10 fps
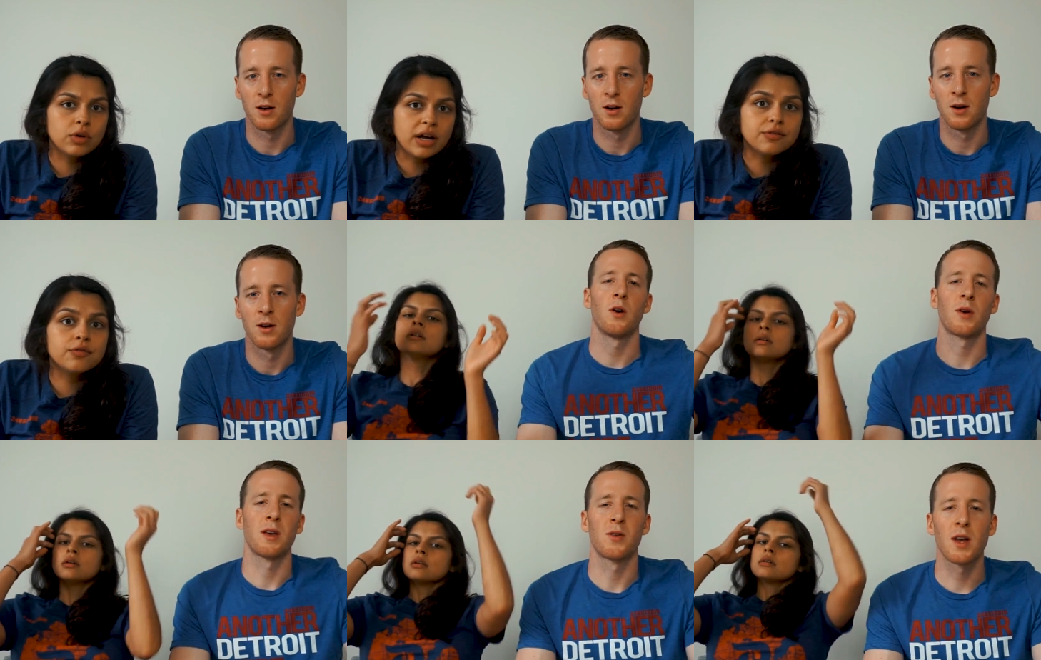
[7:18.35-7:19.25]
Speaker 1: Right.
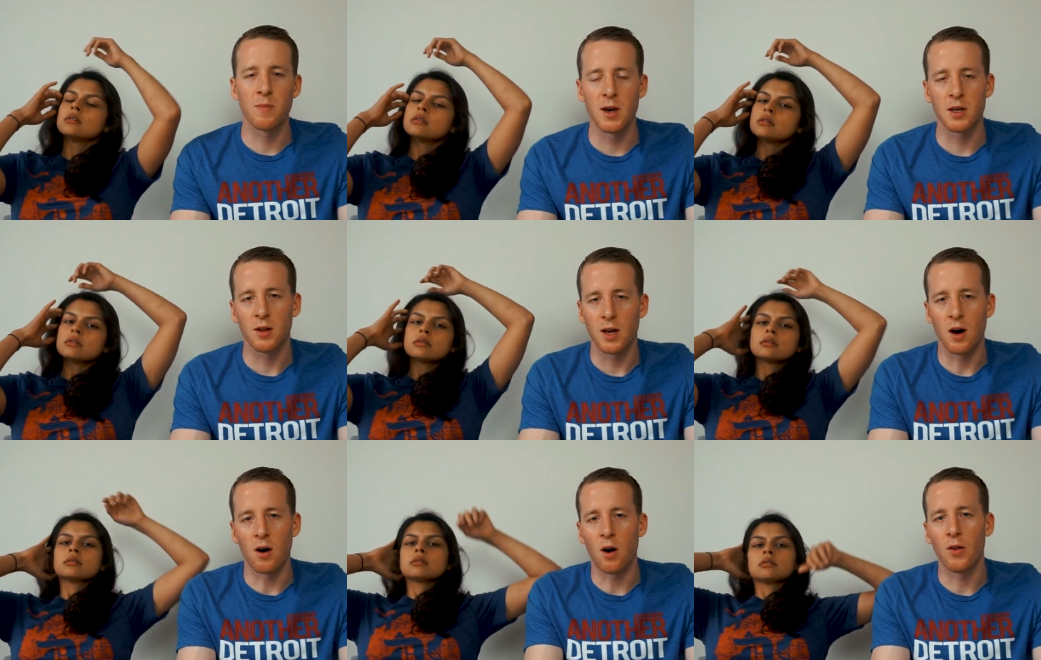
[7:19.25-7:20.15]
Okay, so that's basically
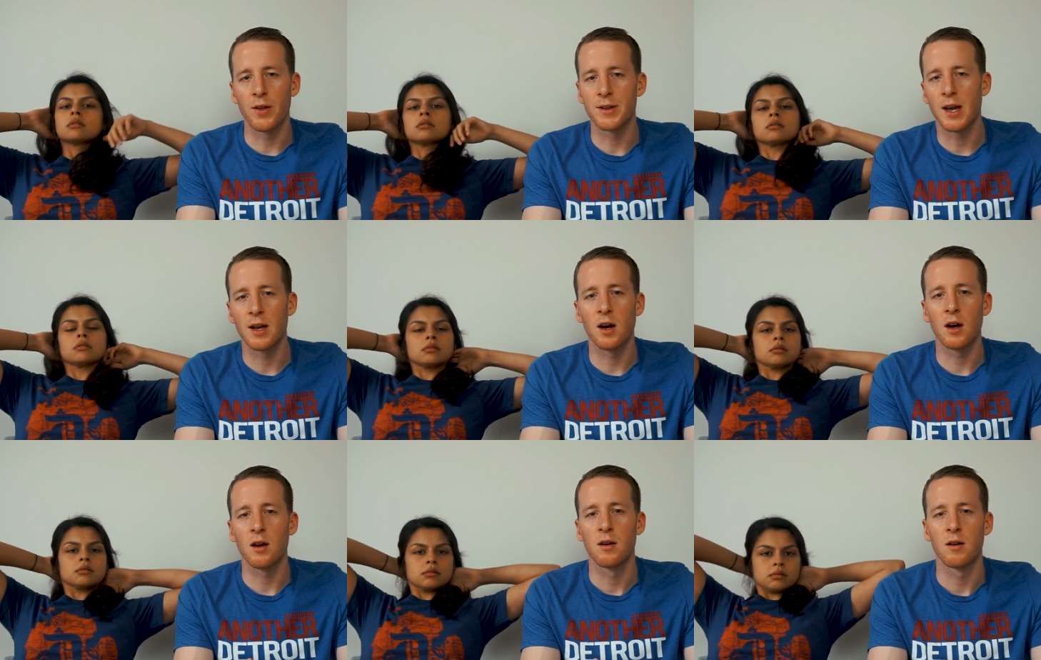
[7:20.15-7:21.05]
all the
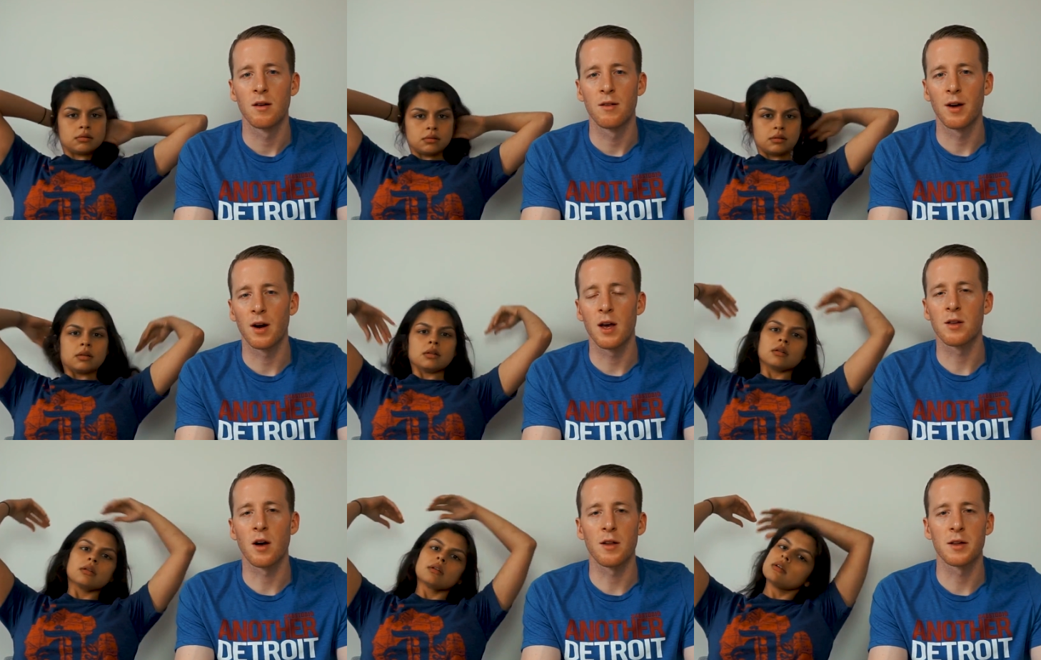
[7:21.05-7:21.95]
data there
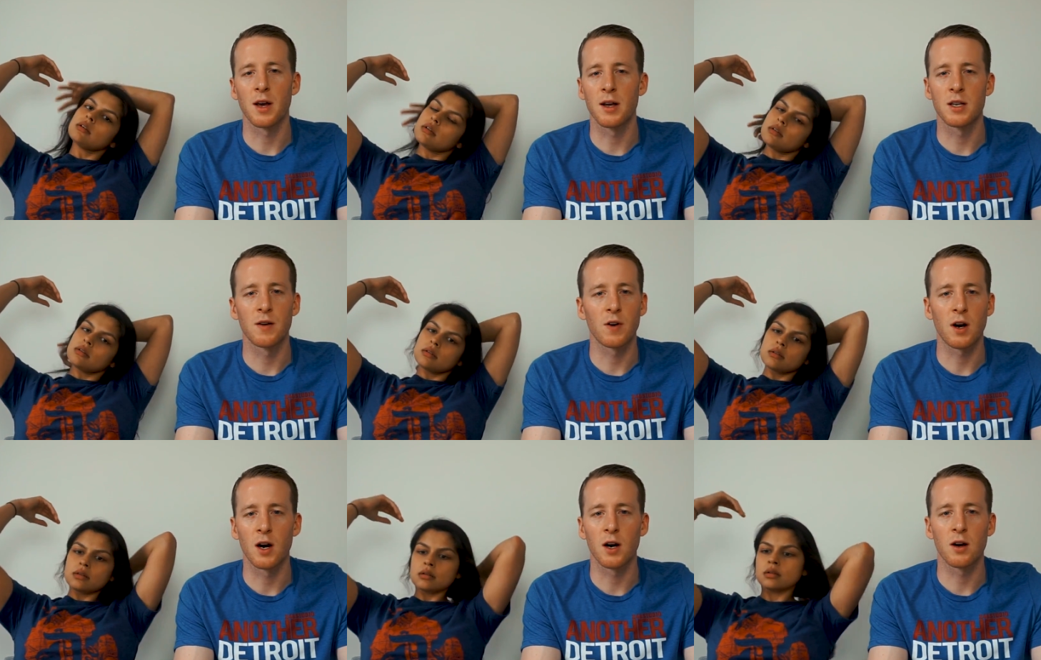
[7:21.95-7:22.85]
is, all the scientific
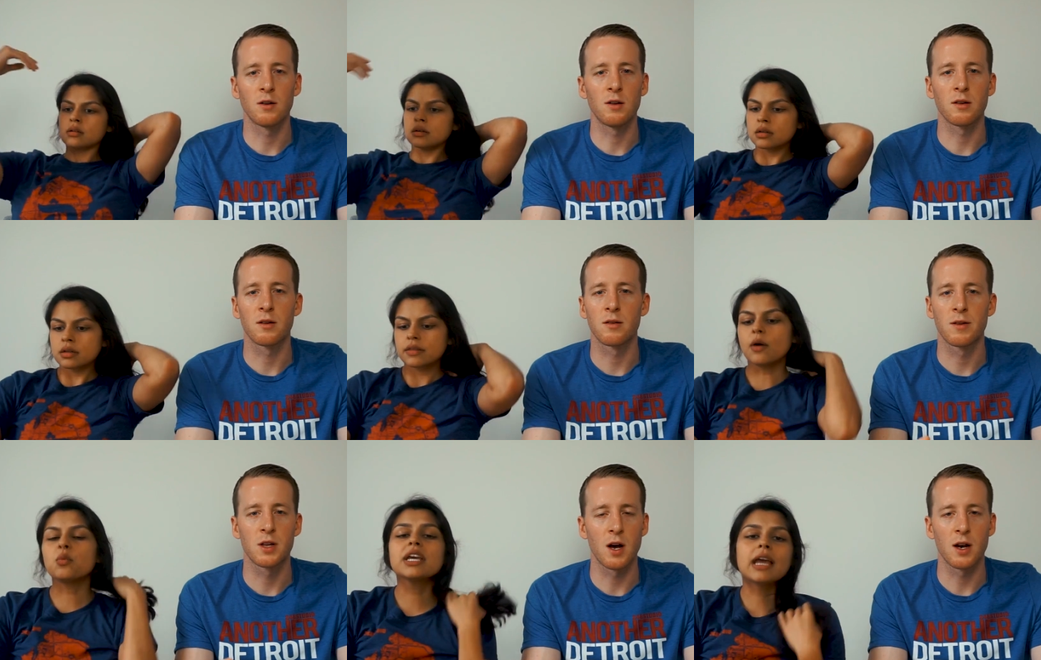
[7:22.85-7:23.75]
articles
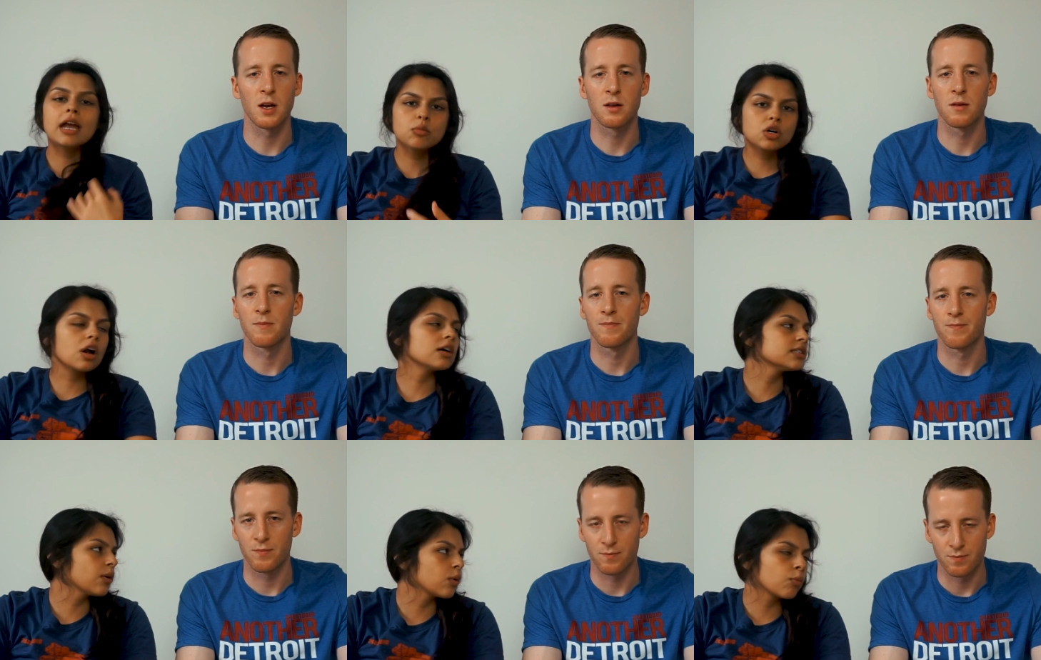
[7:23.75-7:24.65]
that we came
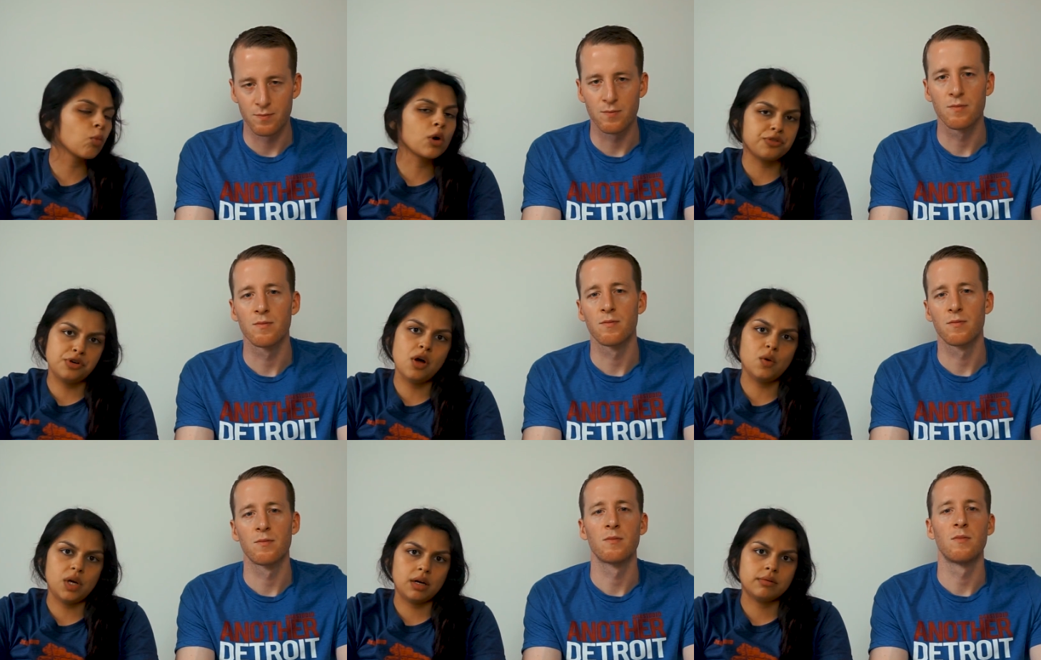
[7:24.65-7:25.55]
Speaker 2: across that were worth
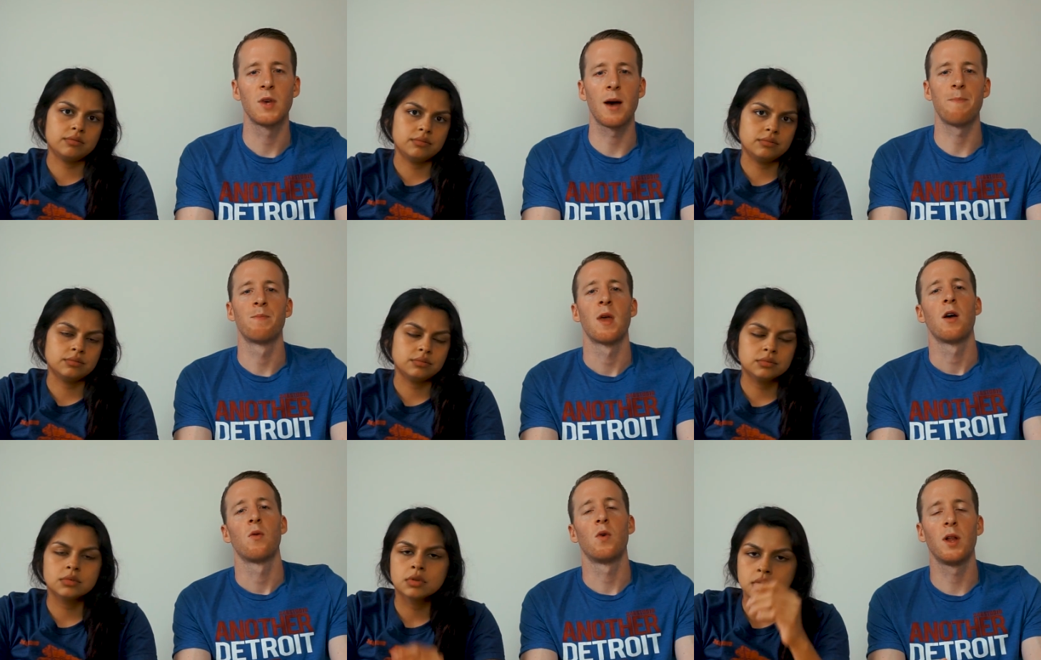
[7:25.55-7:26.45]
noting.
Speaker 1: Yep.
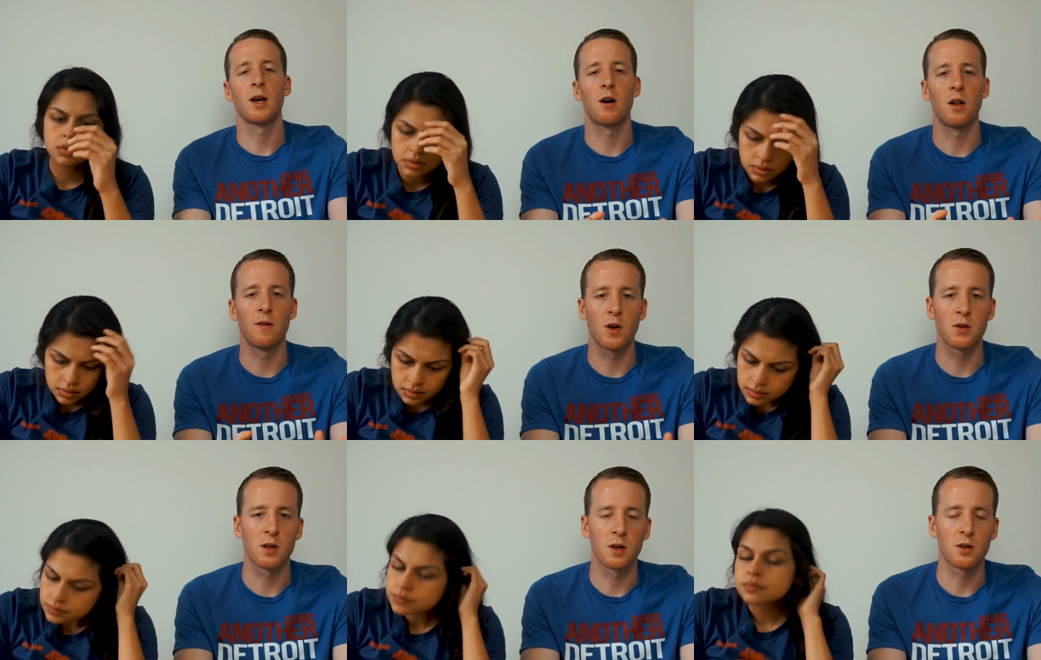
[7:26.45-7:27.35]
We'll link all of
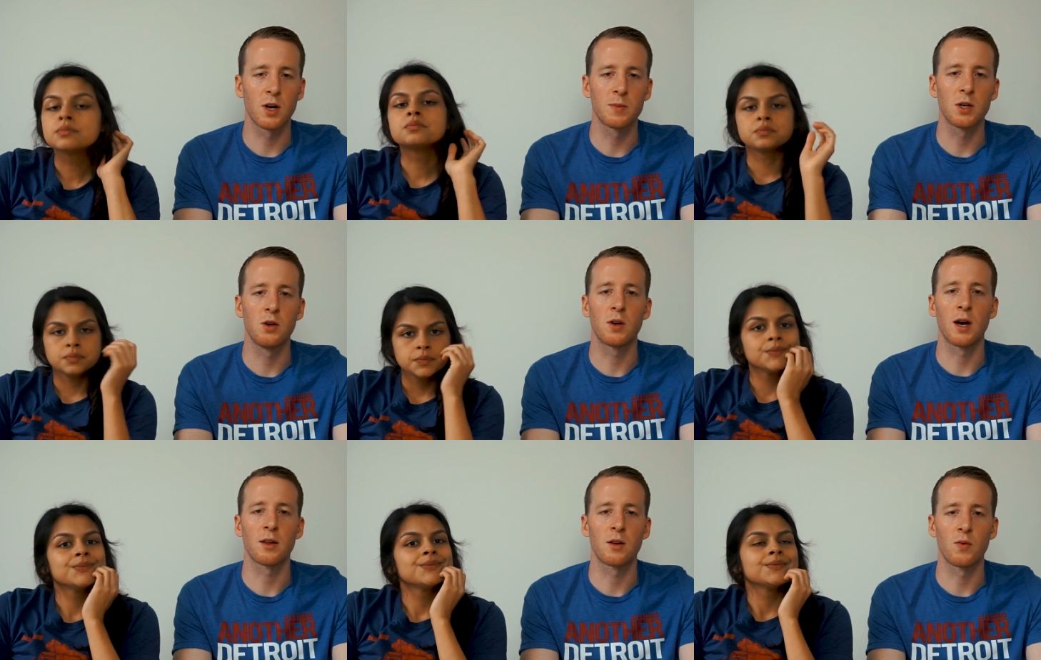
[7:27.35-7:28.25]
those in the description. You
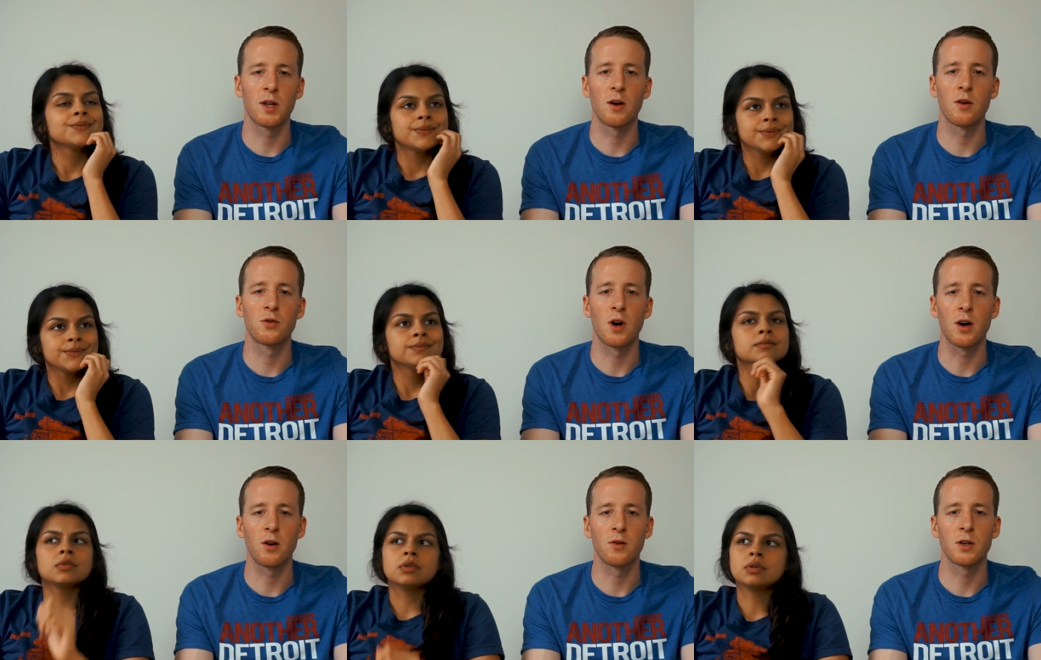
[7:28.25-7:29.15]
guys can read those, draw
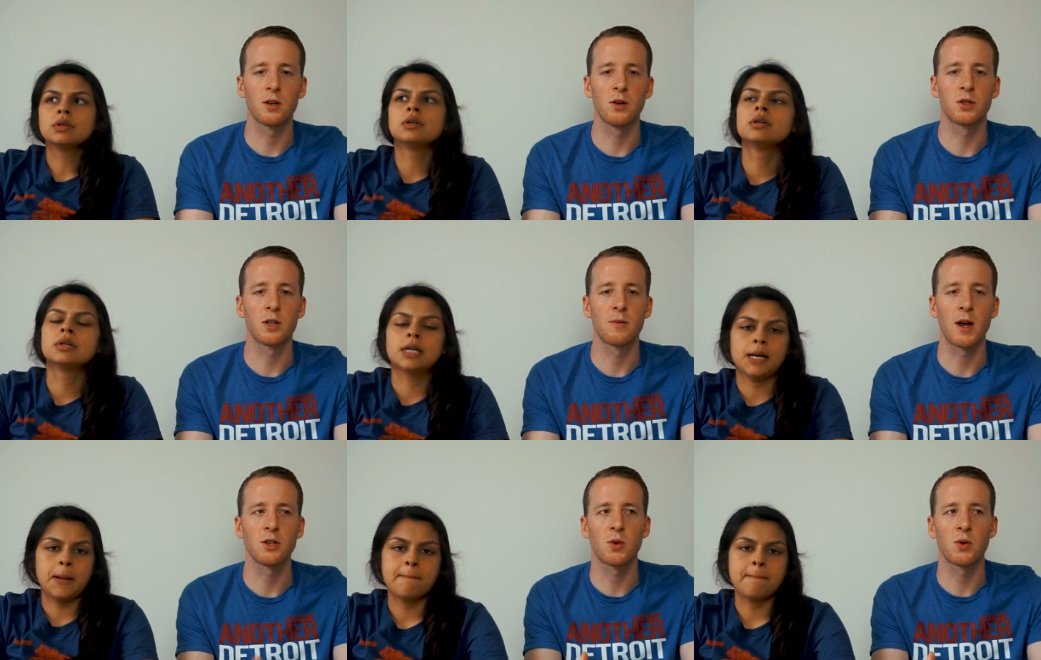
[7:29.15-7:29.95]
your own conclusions. But I